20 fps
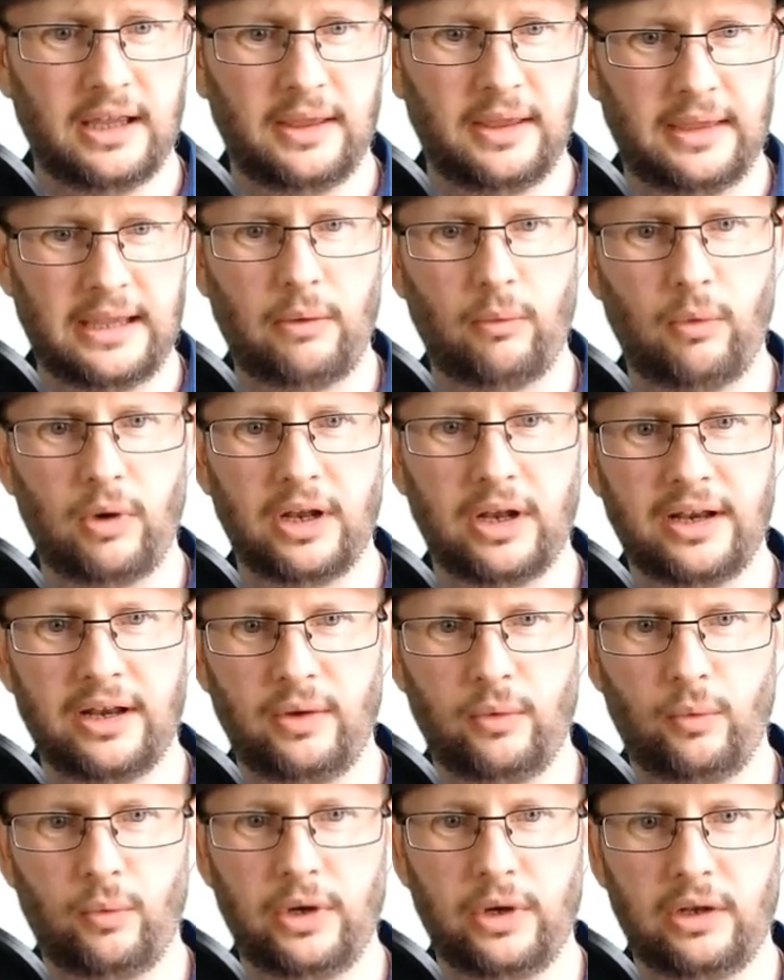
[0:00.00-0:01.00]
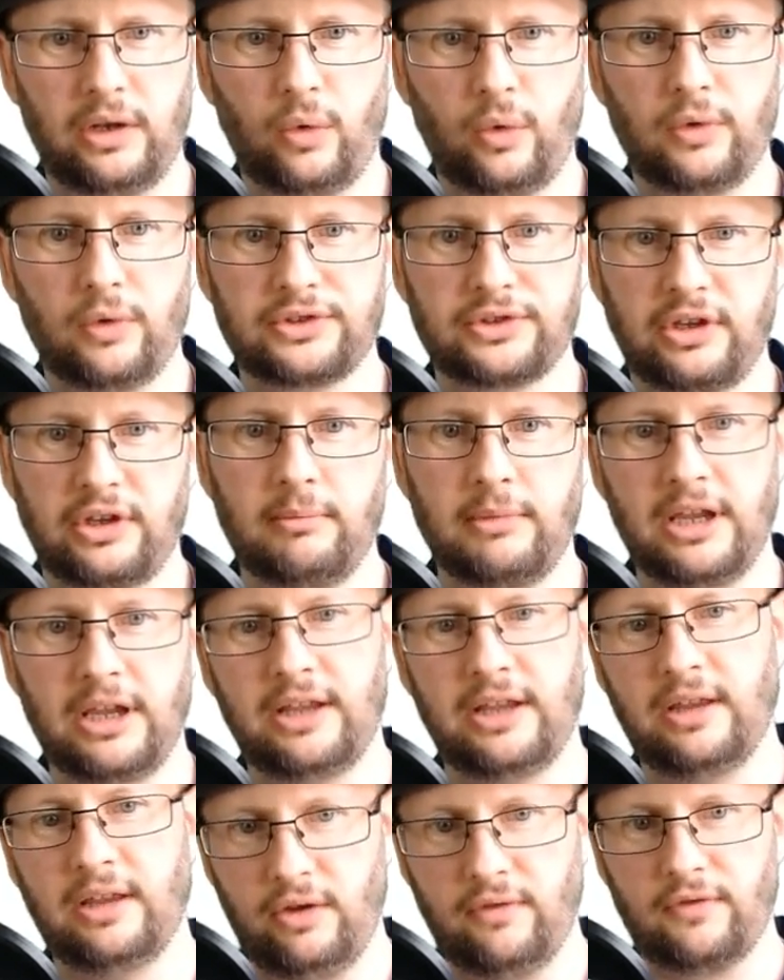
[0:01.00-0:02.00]
That one will also
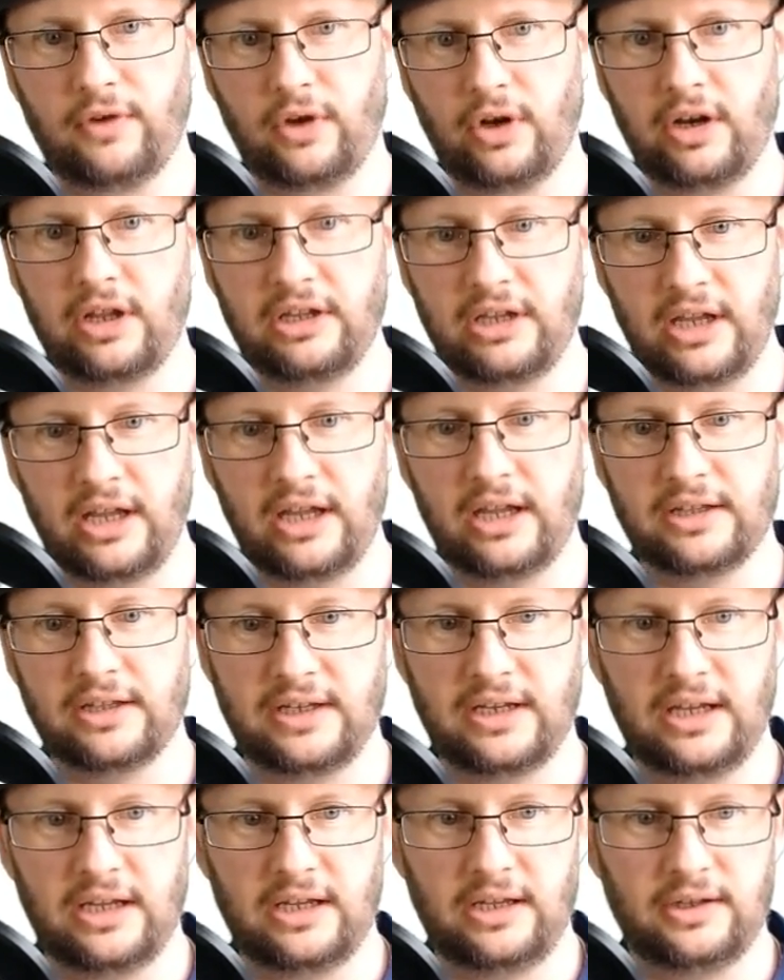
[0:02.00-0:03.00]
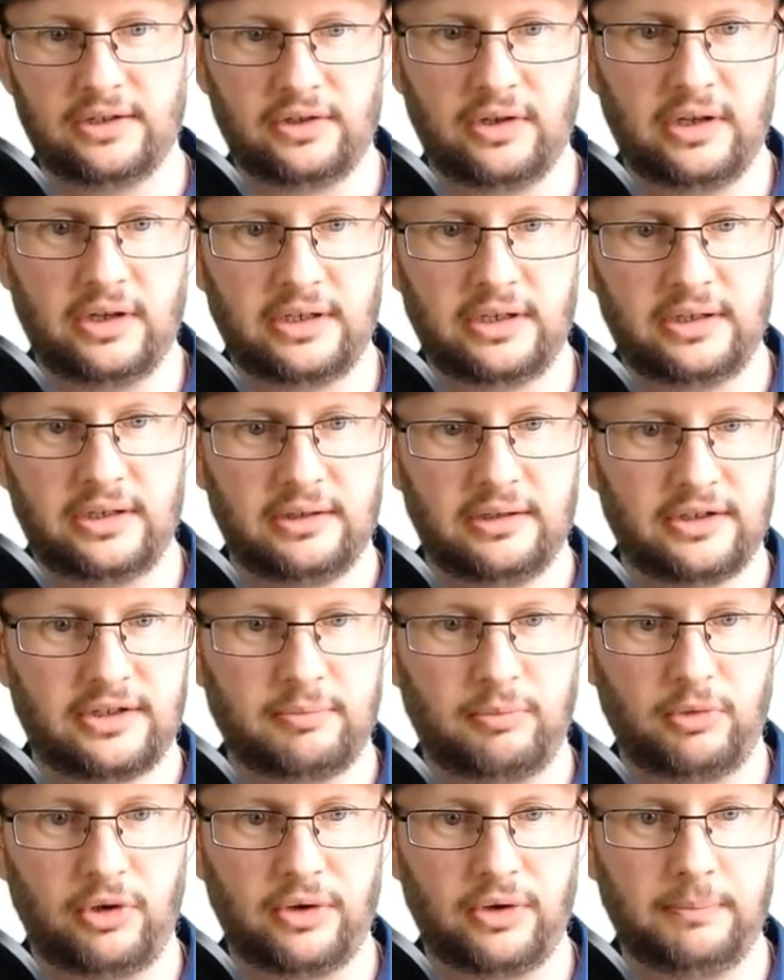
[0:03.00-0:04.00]
mean that you've got a year to get your site
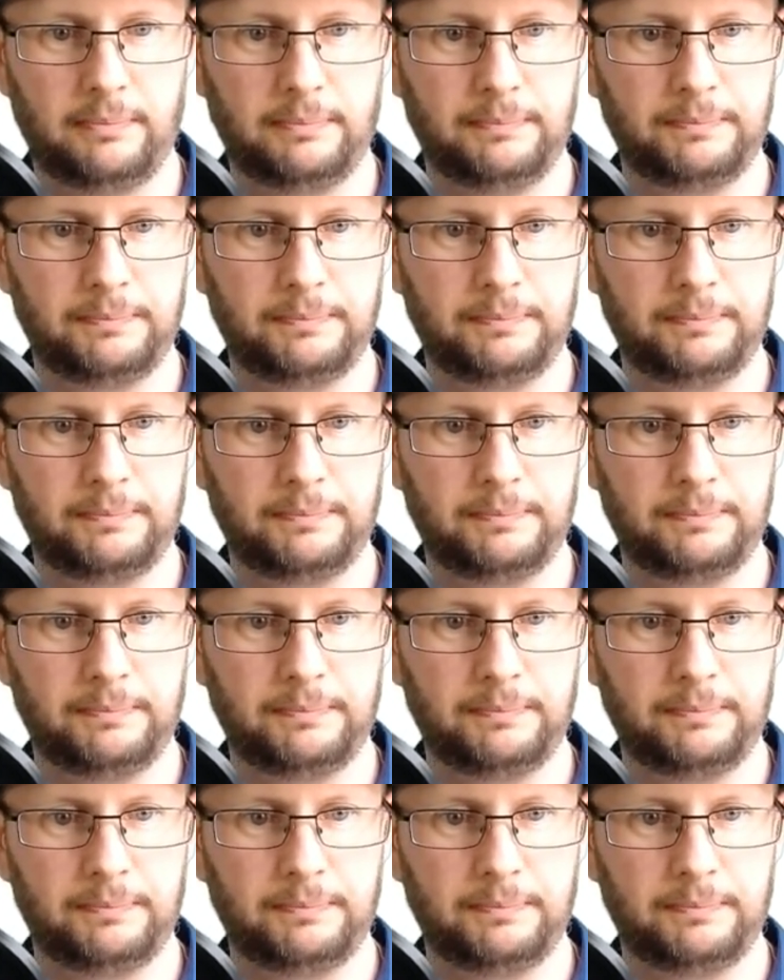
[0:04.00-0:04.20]
spot on.